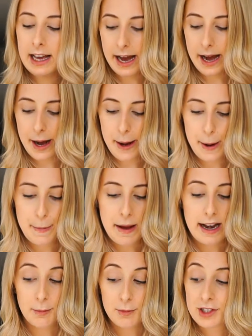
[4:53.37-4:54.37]

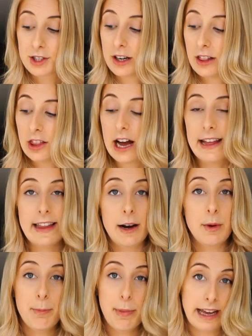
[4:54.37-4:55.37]
And I'm just gonna line that
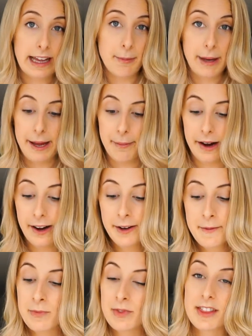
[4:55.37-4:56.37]
with baking paper.
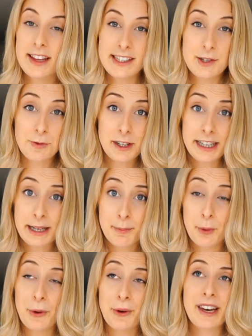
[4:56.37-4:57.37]
This is really
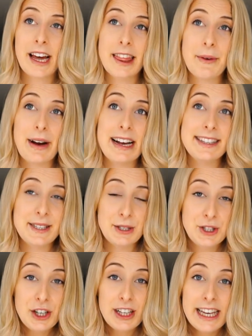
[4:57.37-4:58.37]
important, otherwise your
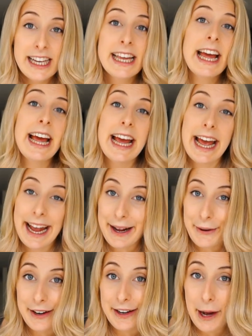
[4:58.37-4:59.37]
chocolate ain't
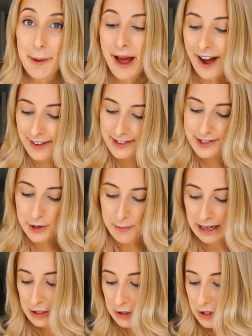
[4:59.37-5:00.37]
gonna come out. So
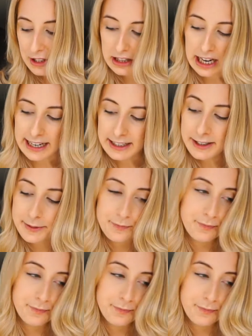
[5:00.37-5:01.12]
make sure you line it.